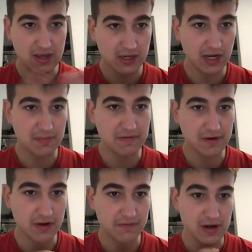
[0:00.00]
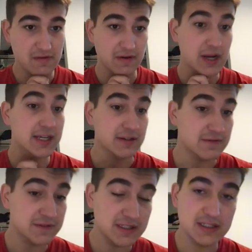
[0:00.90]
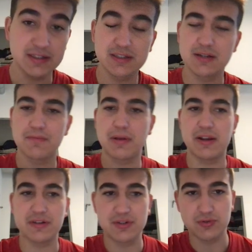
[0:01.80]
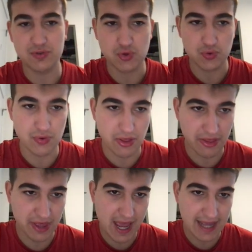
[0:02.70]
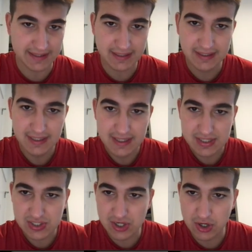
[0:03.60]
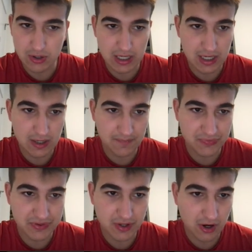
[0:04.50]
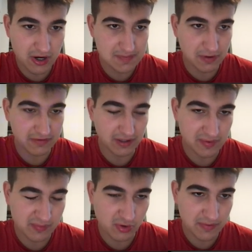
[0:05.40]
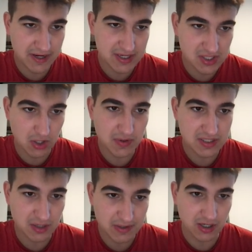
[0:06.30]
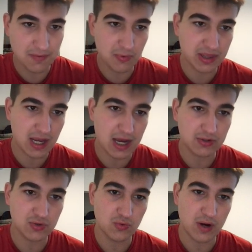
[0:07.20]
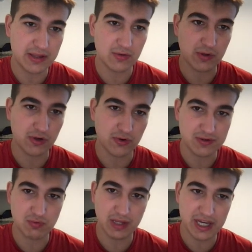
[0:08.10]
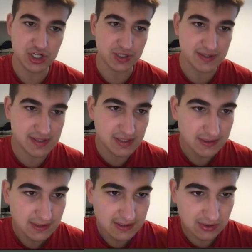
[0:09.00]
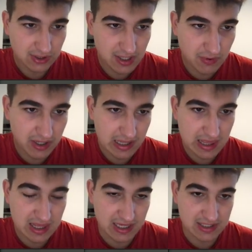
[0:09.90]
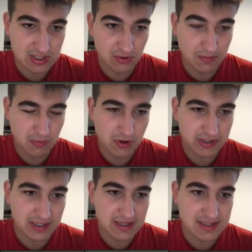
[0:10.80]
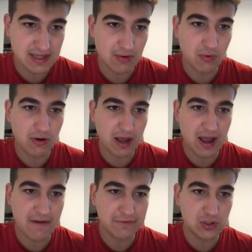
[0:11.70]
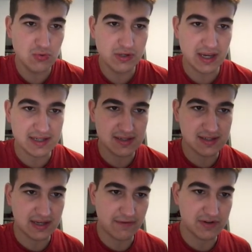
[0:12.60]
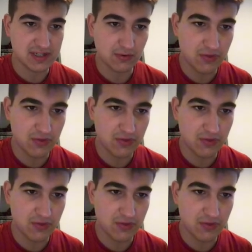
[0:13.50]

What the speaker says: gonna be very, very, very convenient compared to that. So the hardest part of dynamic programming is always coming up with how to write the recurrence relations. So here we gotta think. So the point is that we'll have two cases at every single